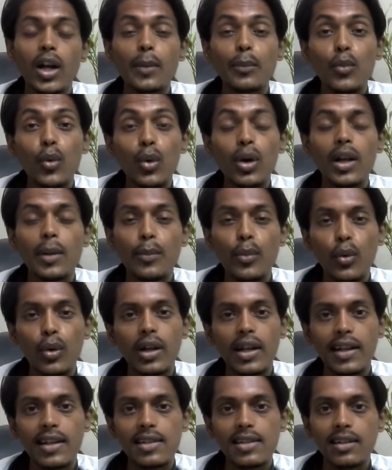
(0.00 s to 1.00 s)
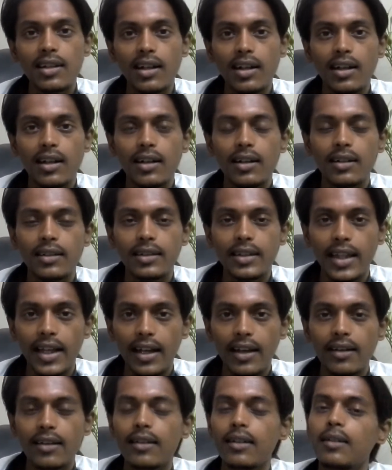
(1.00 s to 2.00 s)
one more report is
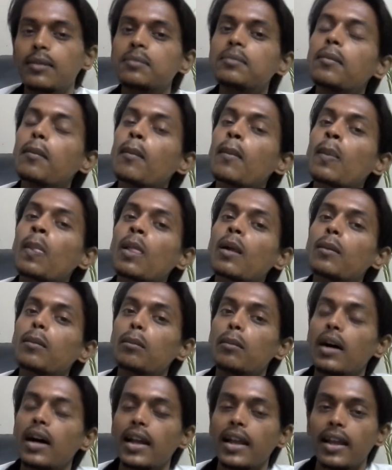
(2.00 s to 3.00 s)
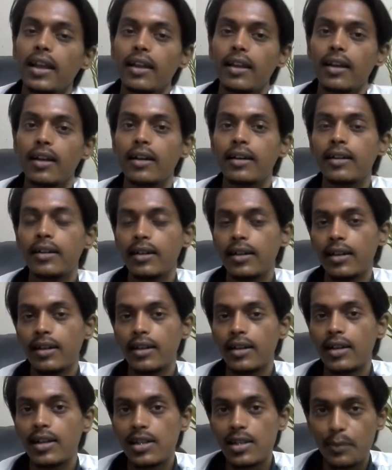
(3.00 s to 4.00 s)
there by
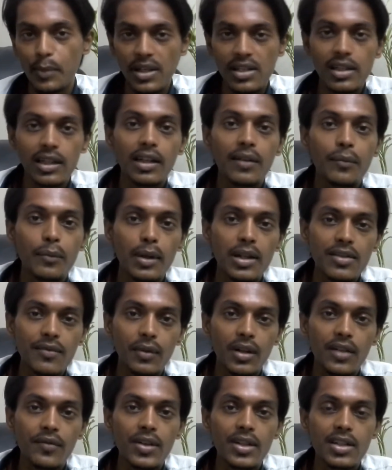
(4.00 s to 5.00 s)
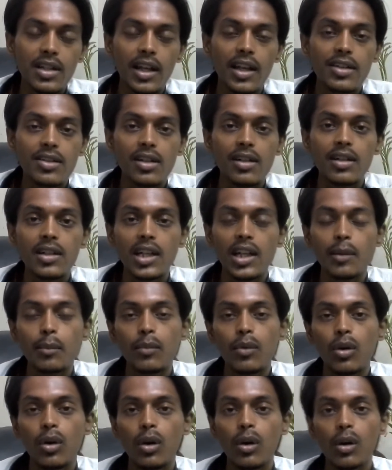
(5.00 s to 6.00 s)
special investigation
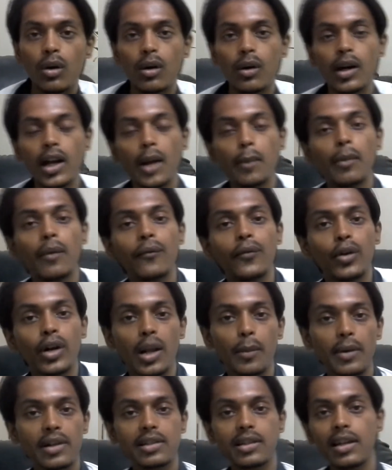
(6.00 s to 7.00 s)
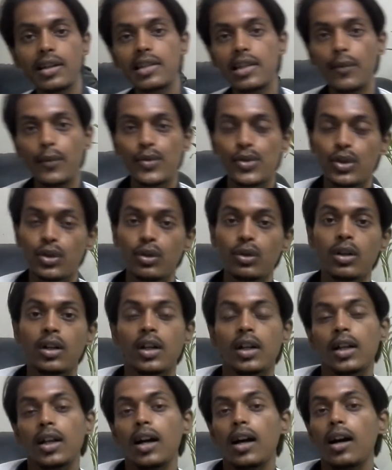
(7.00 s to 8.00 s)
team for MH370
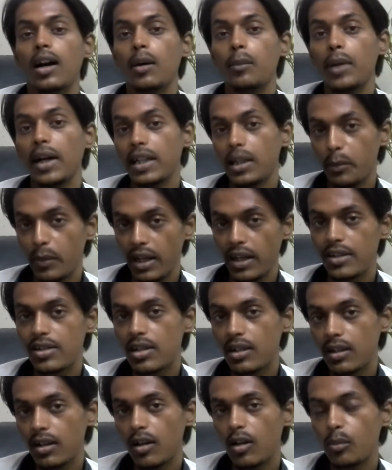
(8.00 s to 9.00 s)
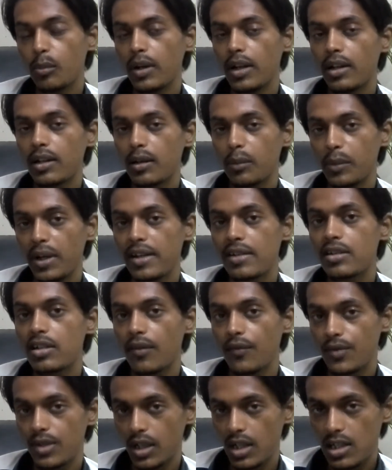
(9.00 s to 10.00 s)
by the Malaysian government,
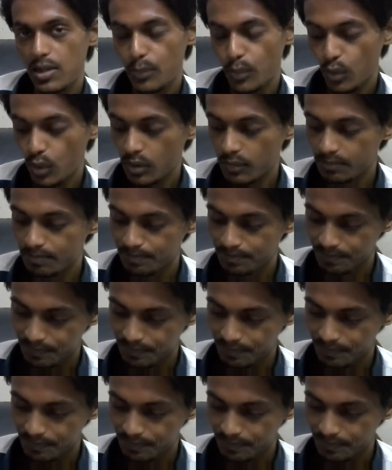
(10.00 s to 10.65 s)
Ministry of Transport,